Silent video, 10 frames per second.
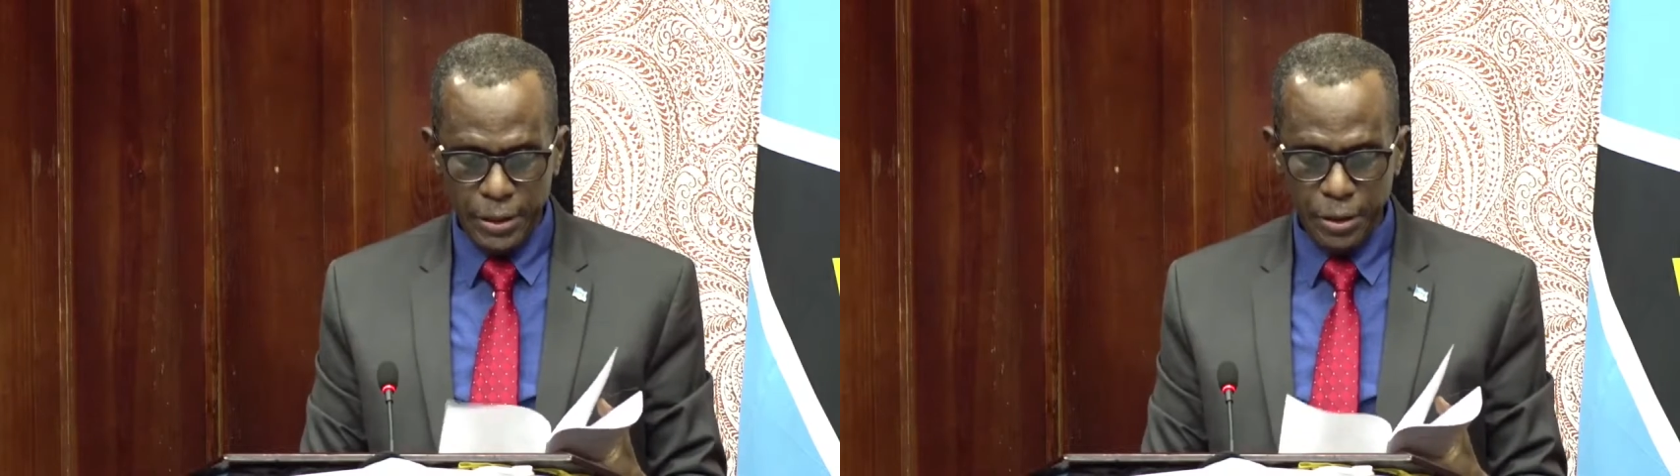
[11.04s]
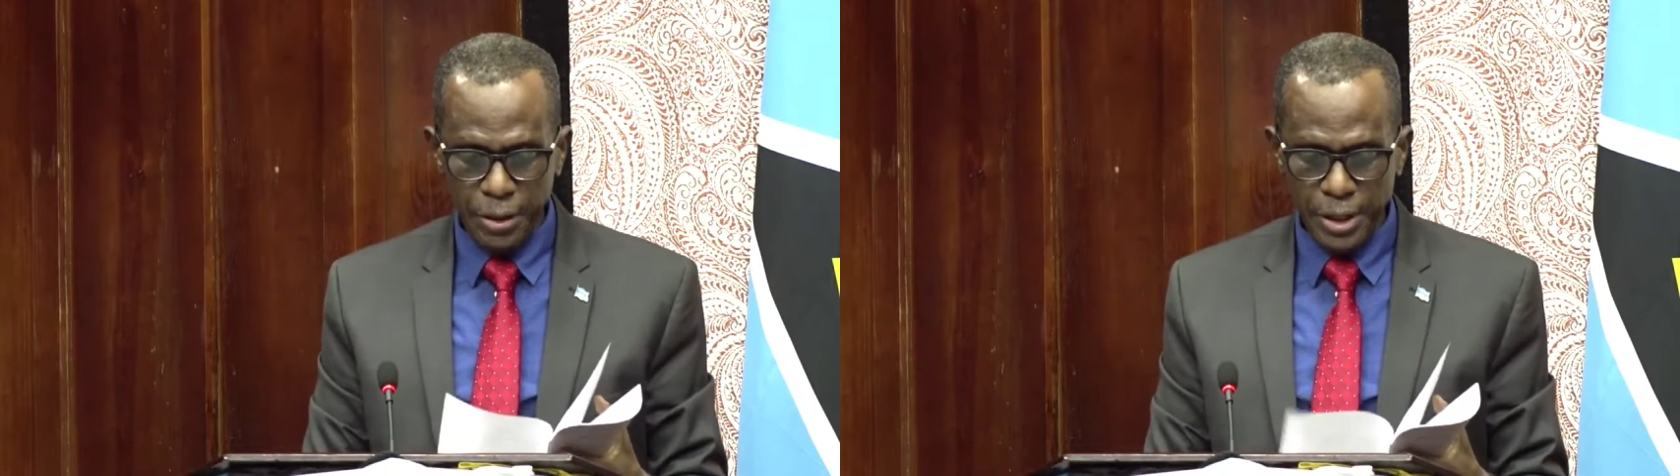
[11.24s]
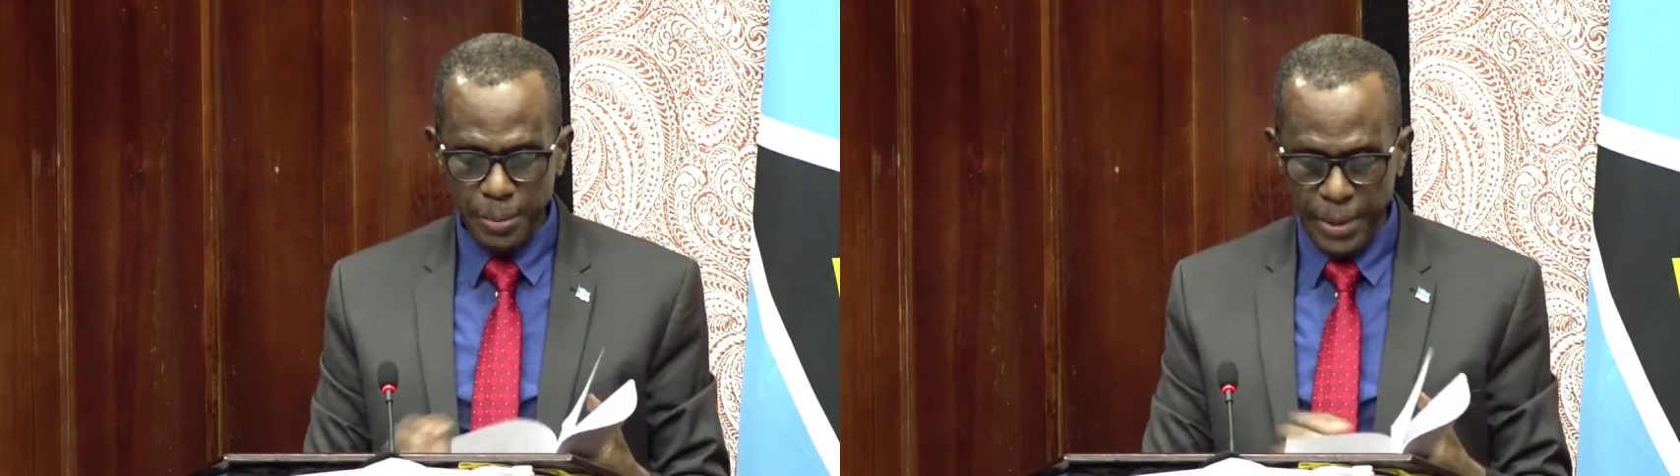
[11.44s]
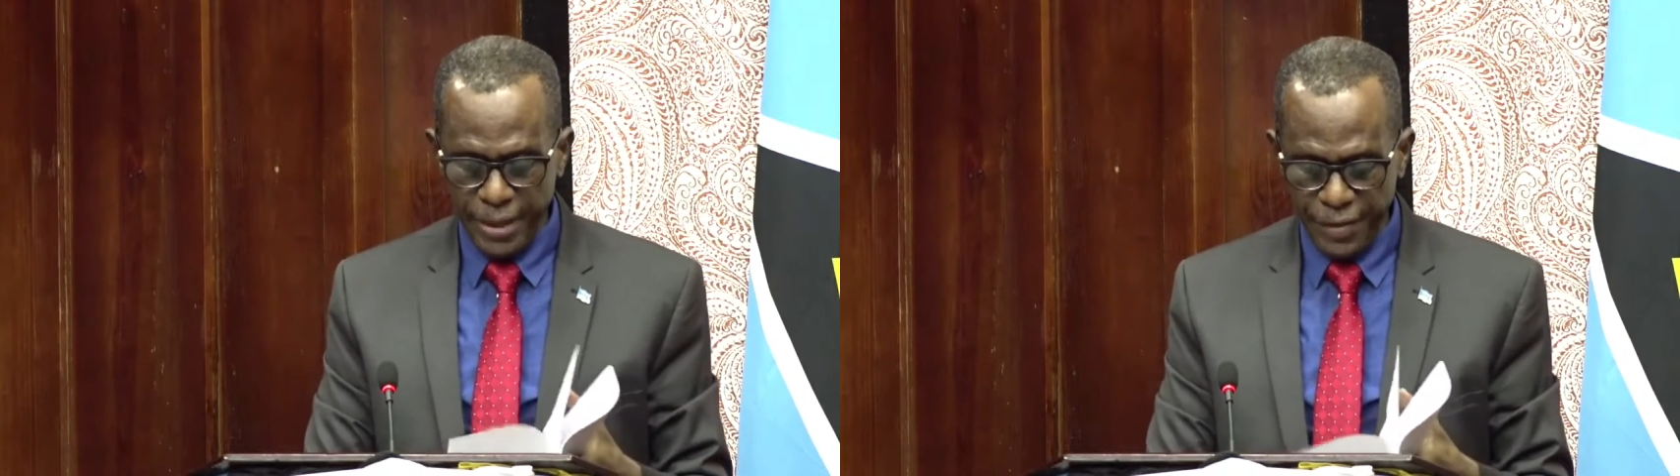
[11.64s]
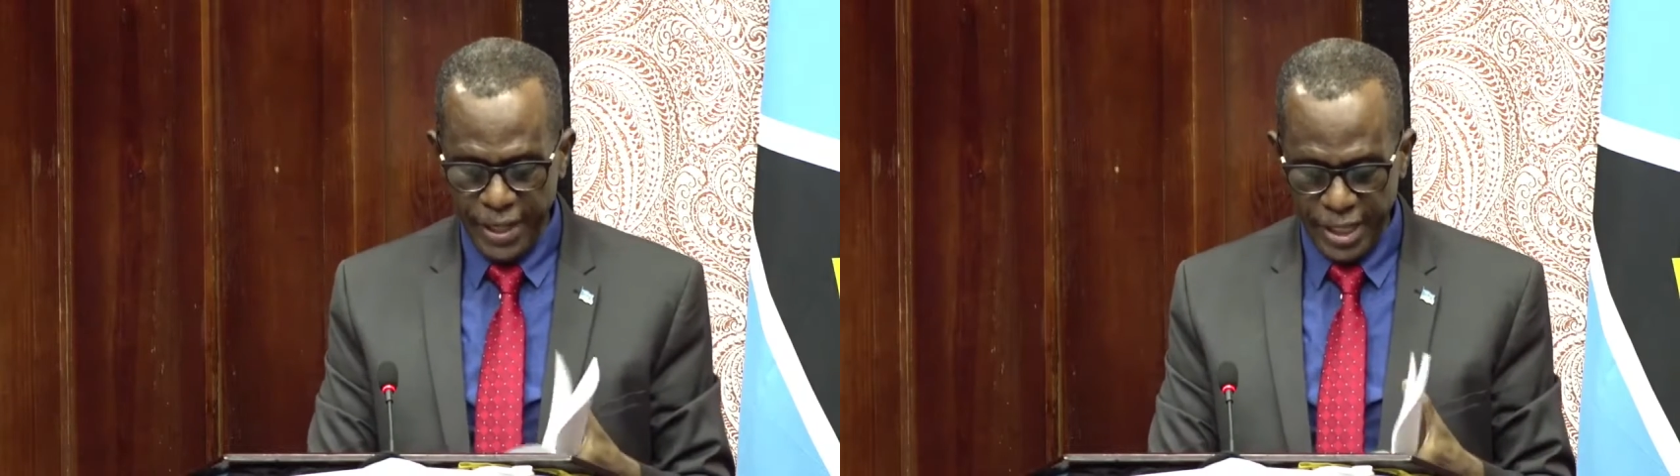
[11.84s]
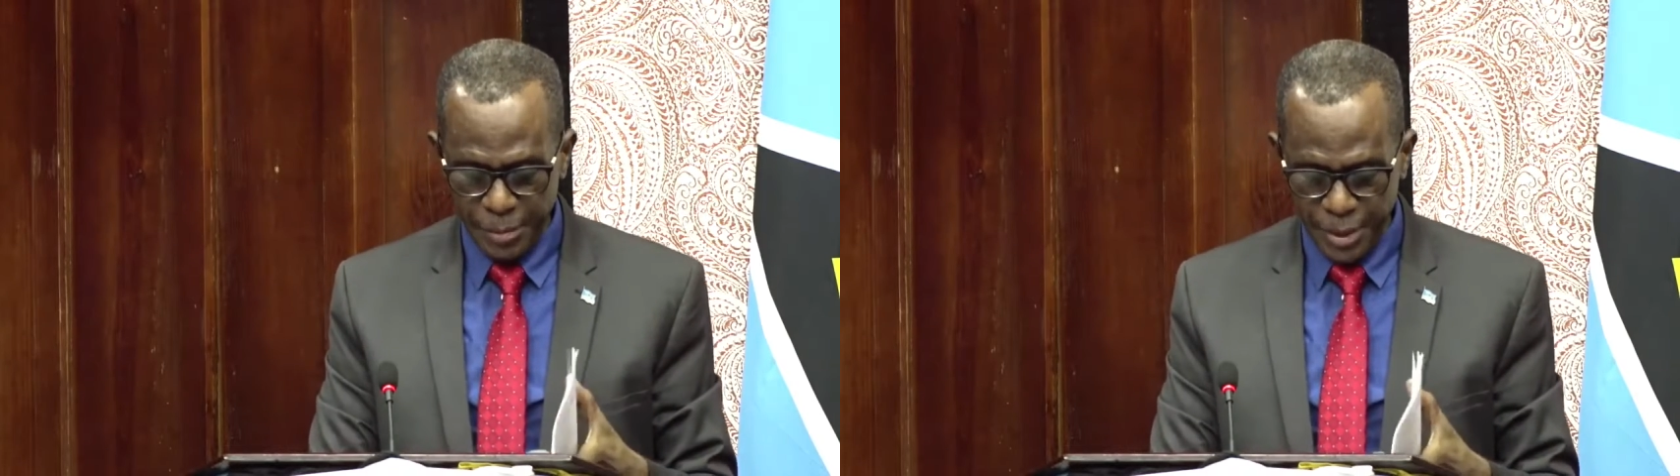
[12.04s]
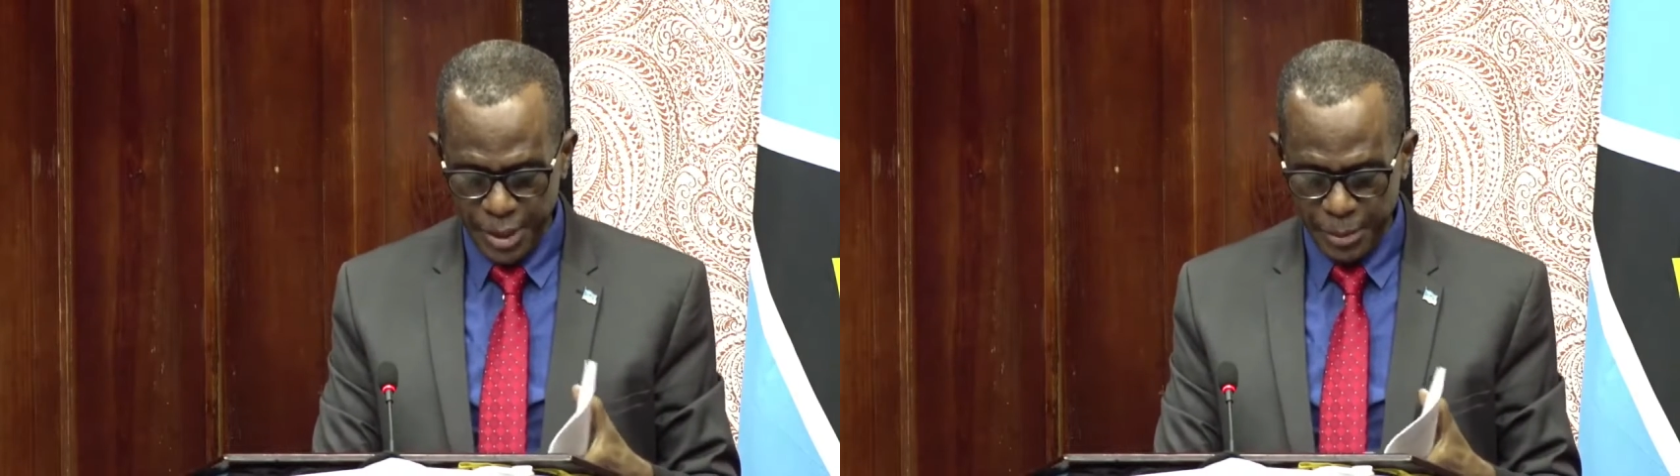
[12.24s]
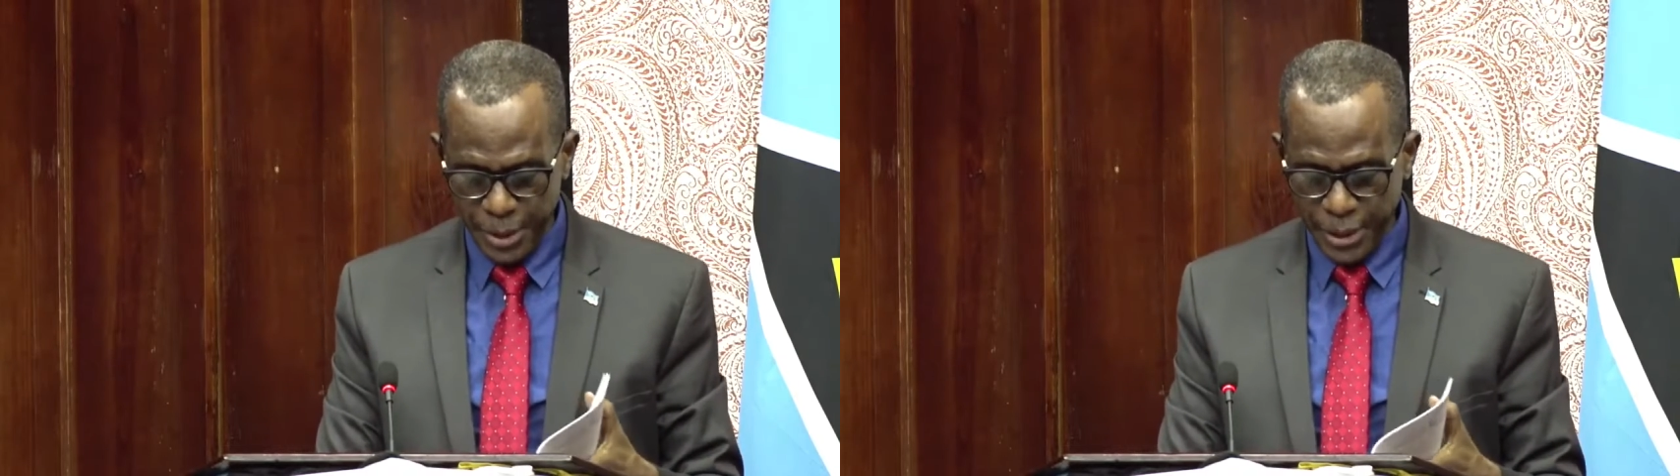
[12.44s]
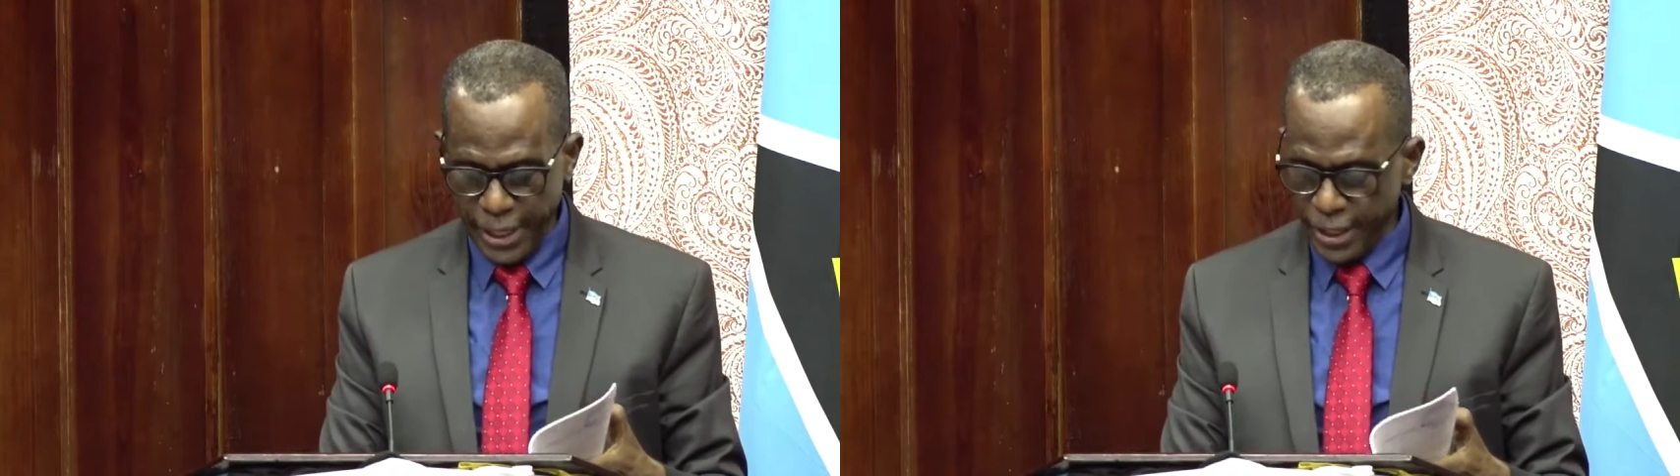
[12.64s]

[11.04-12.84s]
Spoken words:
Tourism Levy Act, Mr. Speaker,